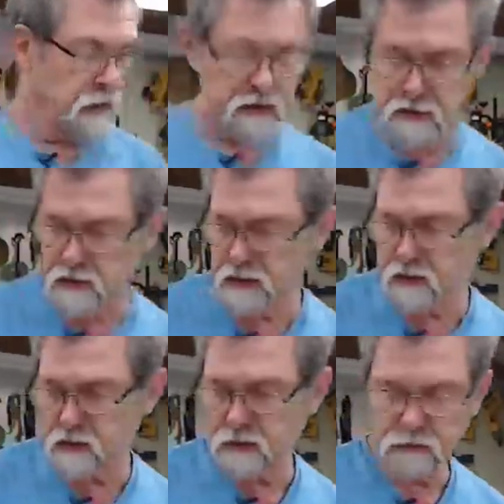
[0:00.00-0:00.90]

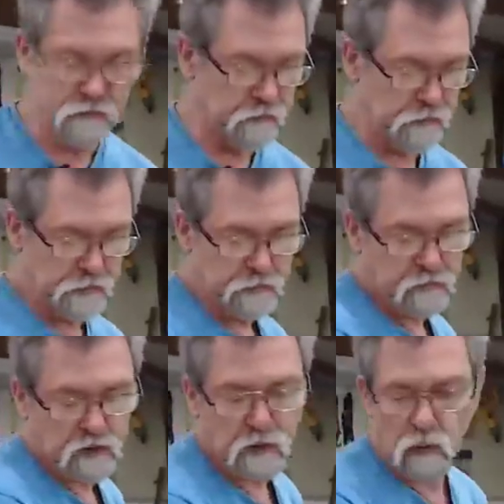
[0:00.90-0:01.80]
It's
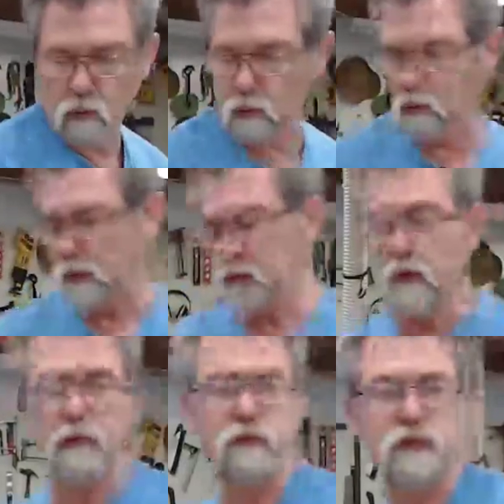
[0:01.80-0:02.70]
one of
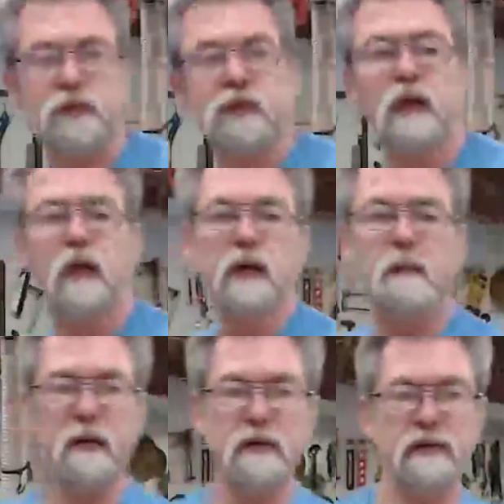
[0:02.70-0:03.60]
the good features I like
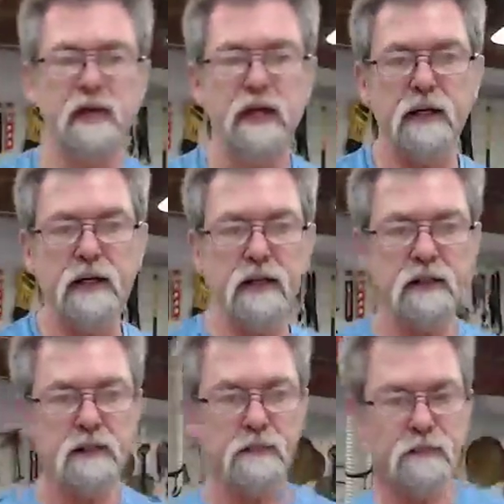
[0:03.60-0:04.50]
about this sander
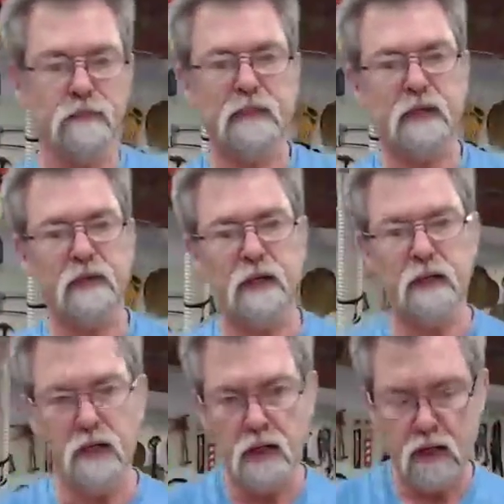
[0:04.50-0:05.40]
is
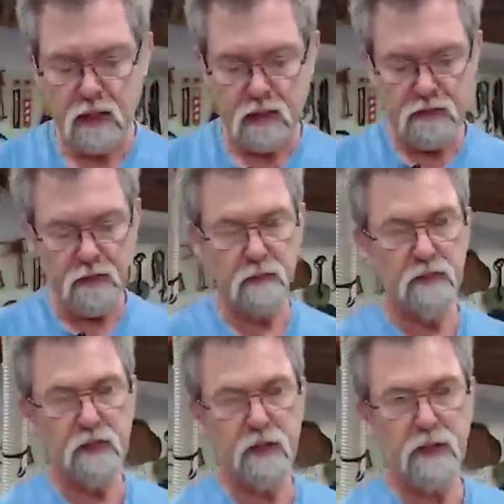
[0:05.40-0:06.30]
that there
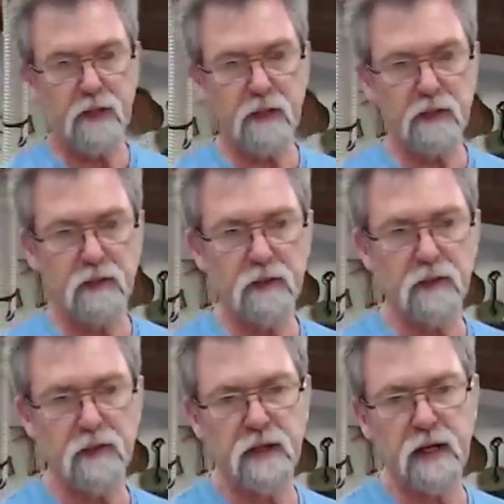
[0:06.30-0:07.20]
is nothing
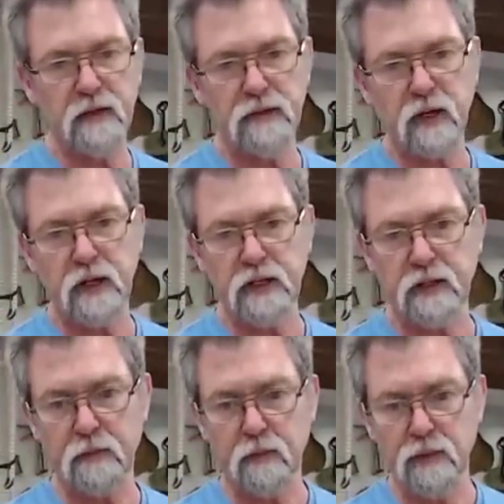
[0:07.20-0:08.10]
down the side
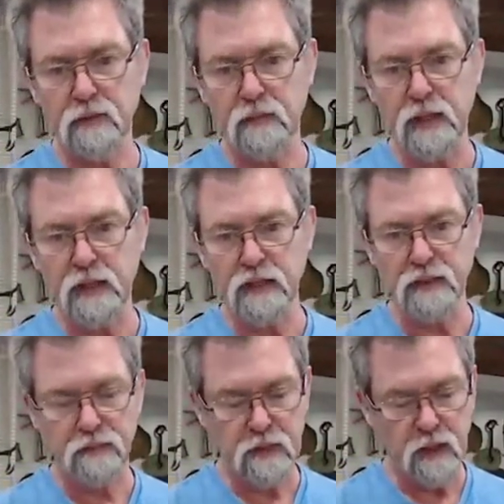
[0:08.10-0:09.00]
here, which
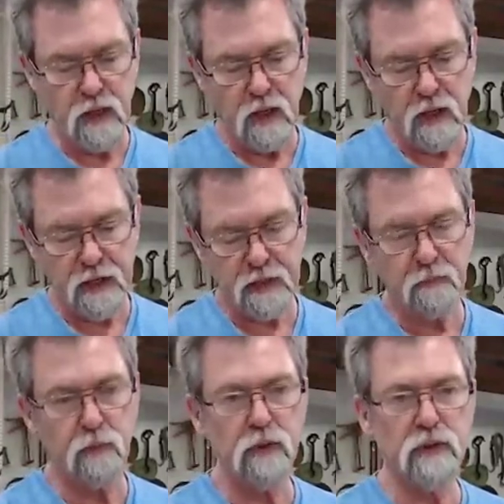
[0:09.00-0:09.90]
means I
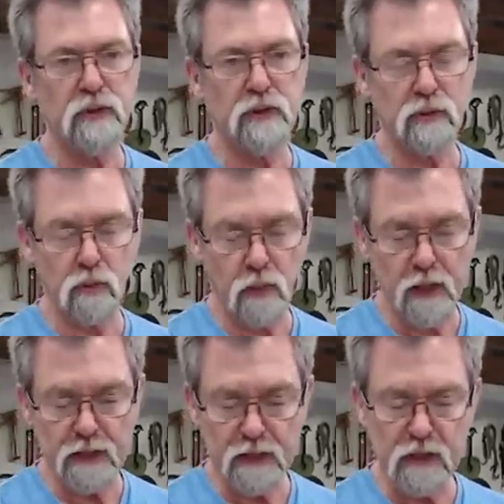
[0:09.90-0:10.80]
can push this
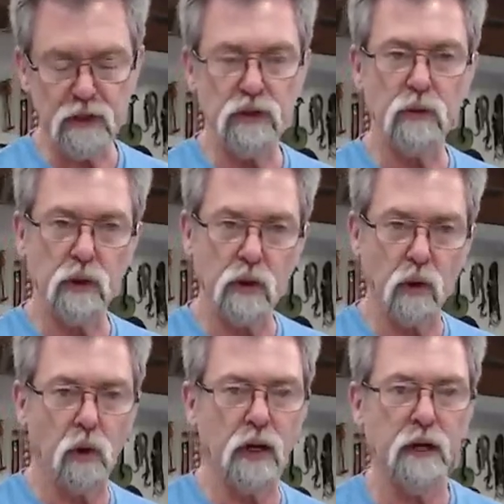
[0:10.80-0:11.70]
right into a
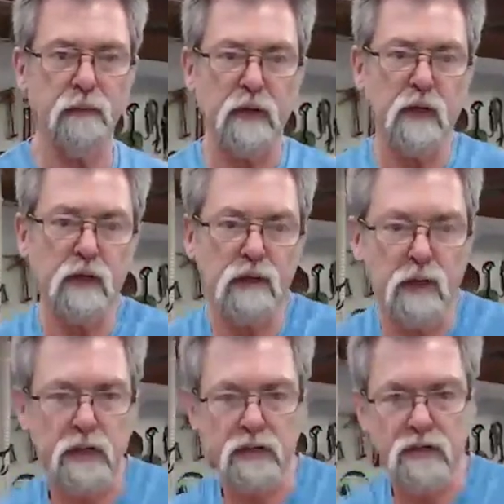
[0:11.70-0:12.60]
corner. So
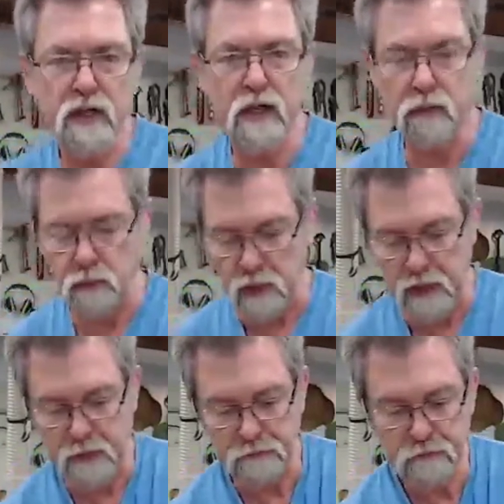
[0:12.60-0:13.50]
I can sand
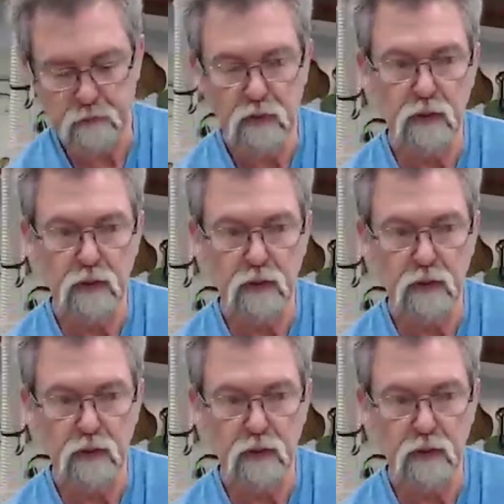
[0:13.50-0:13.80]
right up